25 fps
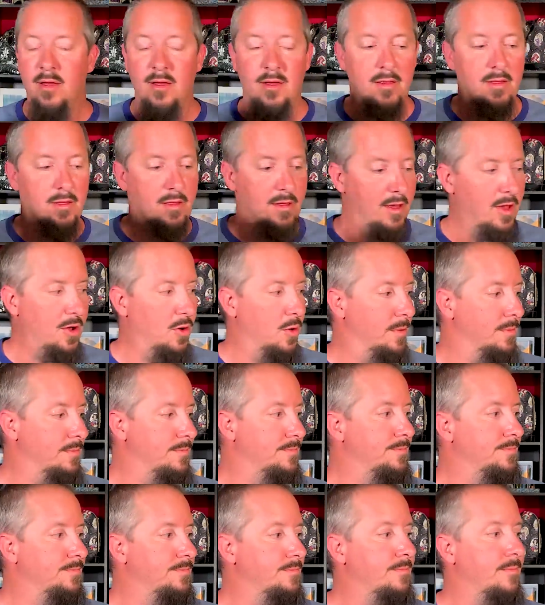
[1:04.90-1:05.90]
So,
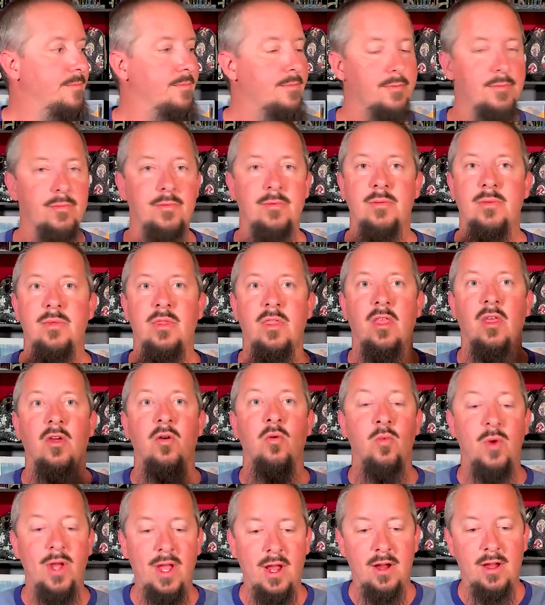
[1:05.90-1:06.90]

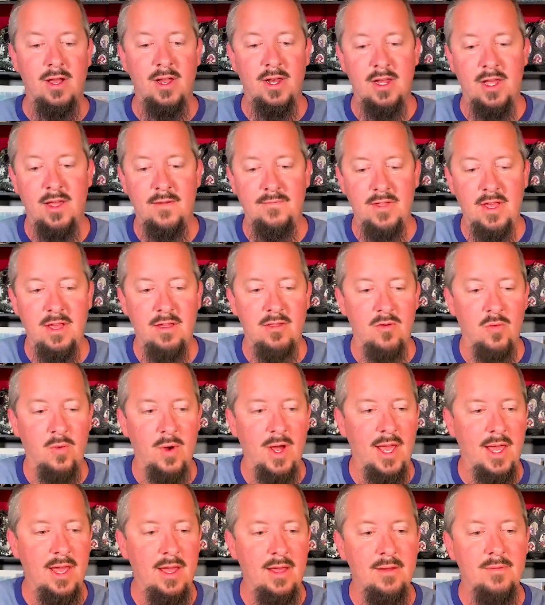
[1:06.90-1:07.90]
we are going to give these
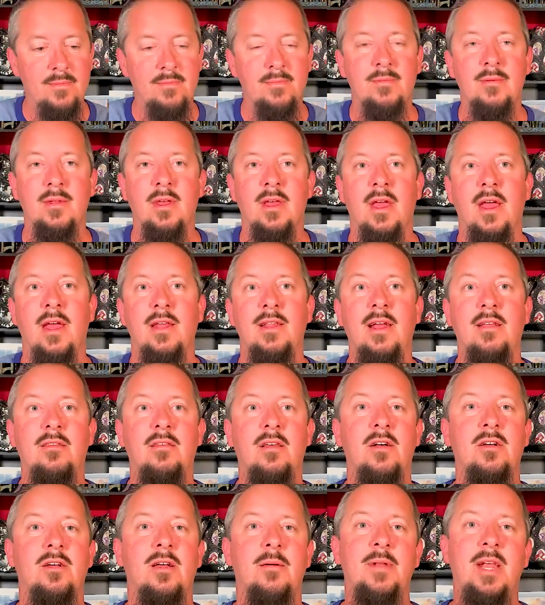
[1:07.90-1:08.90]
away, and that's
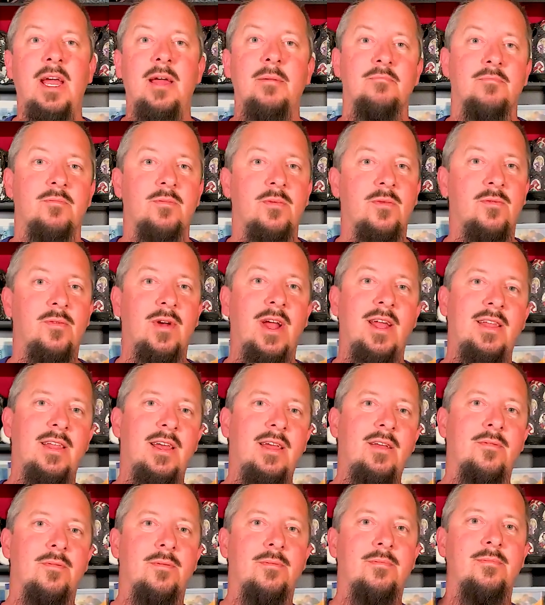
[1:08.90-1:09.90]
all coming up right
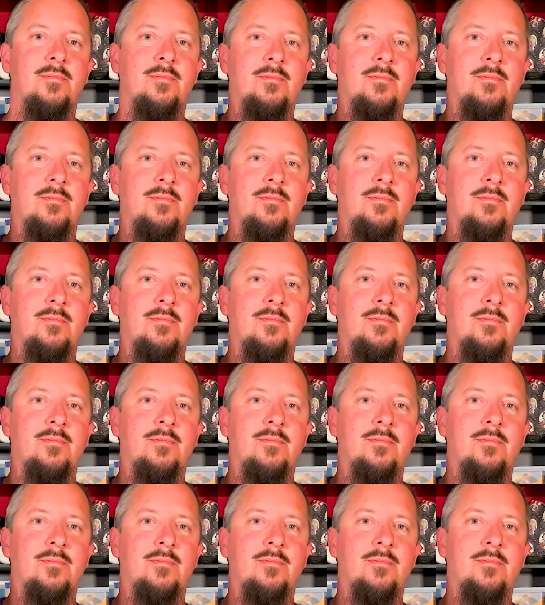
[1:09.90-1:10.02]
now.